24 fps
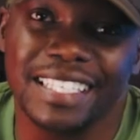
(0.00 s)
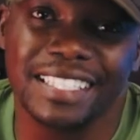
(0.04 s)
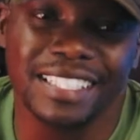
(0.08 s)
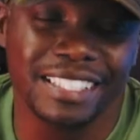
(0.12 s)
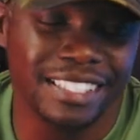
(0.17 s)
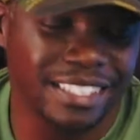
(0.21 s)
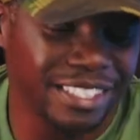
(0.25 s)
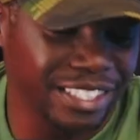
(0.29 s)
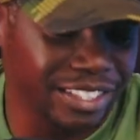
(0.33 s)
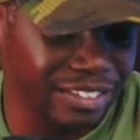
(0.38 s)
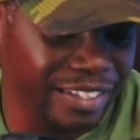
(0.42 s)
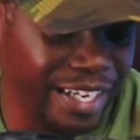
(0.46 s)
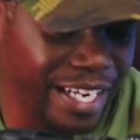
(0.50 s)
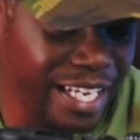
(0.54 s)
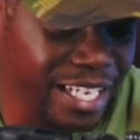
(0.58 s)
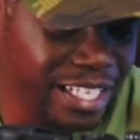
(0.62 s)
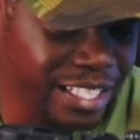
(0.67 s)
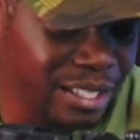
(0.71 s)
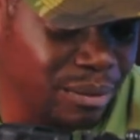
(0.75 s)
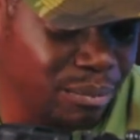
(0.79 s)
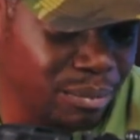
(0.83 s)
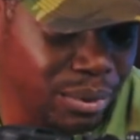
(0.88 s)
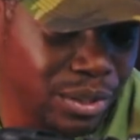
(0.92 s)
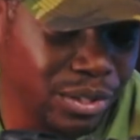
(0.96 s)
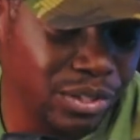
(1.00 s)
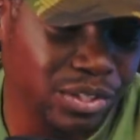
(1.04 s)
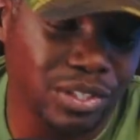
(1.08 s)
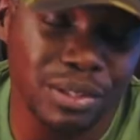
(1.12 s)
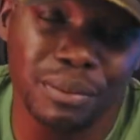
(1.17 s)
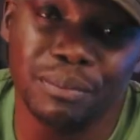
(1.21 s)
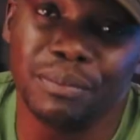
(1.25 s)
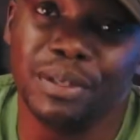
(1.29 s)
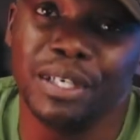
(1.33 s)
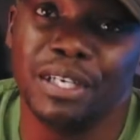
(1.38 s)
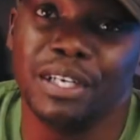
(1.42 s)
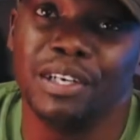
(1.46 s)
this to the range and put
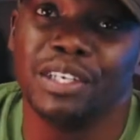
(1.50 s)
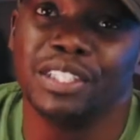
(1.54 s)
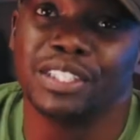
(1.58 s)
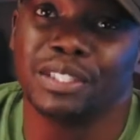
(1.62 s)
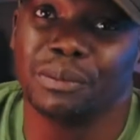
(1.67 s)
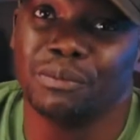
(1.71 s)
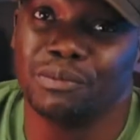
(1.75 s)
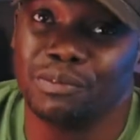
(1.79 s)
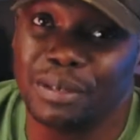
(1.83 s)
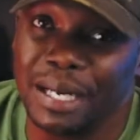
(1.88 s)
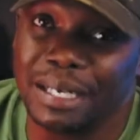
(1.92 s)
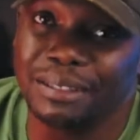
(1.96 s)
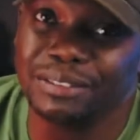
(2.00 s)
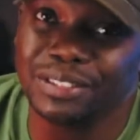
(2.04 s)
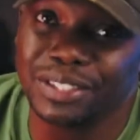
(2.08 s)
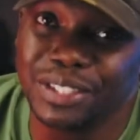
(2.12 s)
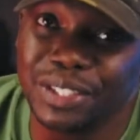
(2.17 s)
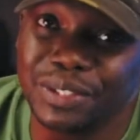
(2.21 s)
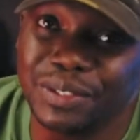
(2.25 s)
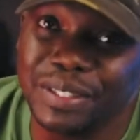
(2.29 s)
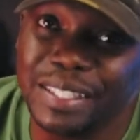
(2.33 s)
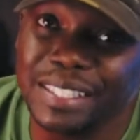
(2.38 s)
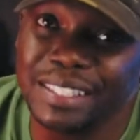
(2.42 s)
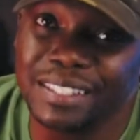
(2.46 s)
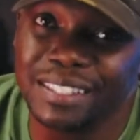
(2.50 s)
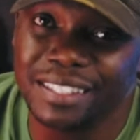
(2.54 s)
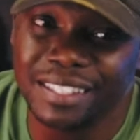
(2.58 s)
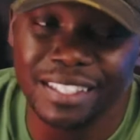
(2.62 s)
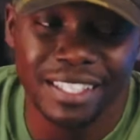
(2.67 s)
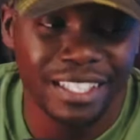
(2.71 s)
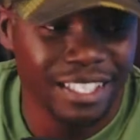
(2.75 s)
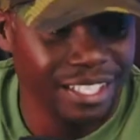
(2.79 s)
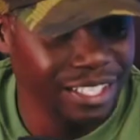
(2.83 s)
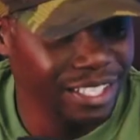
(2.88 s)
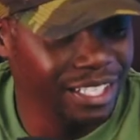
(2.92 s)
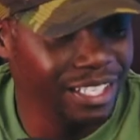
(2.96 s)
some rounds through this.
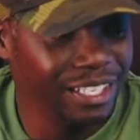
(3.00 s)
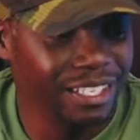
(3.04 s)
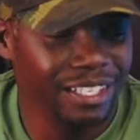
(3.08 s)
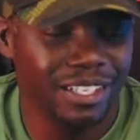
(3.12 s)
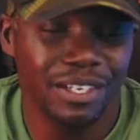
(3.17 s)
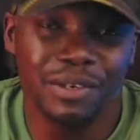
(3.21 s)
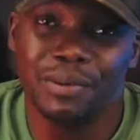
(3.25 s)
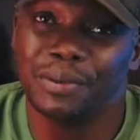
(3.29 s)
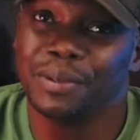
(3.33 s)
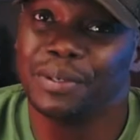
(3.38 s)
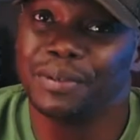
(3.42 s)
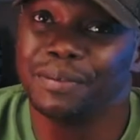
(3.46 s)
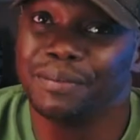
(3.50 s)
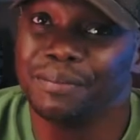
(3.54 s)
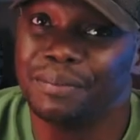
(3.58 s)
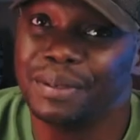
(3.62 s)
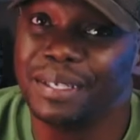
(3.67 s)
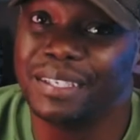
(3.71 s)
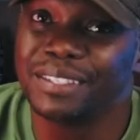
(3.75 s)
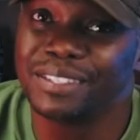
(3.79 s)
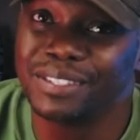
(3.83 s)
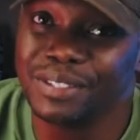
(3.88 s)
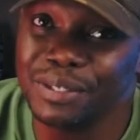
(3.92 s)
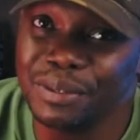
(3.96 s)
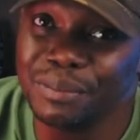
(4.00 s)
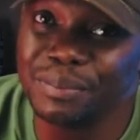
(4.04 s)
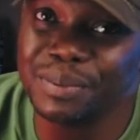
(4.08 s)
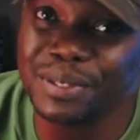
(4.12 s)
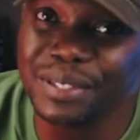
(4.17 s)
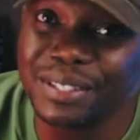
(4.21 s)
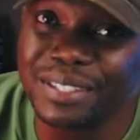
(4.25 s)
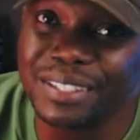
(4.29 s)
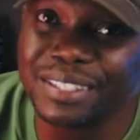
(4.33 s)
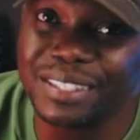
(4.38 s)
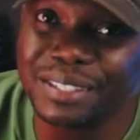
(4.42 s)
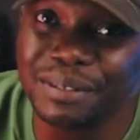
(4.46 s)
You will be
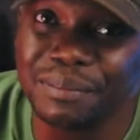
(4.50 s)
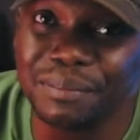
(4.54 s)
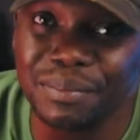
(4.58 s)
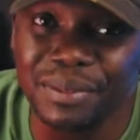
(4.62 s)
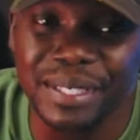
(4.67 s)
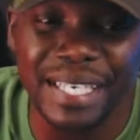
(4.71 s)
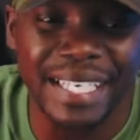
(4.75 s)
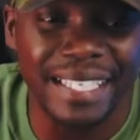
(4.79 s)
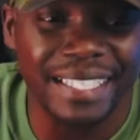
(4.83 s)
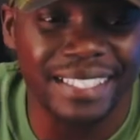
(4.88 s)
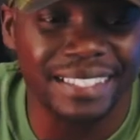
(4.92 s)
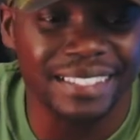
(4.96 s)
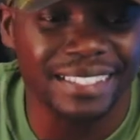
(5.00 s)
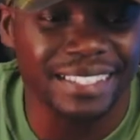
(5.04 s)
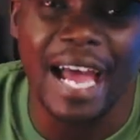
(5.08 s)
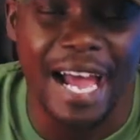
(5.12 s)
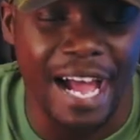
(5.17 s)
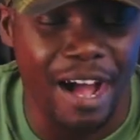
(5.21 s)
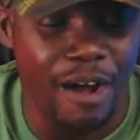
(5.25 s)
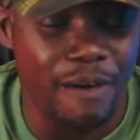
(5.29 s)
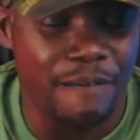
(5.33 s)
super surprised how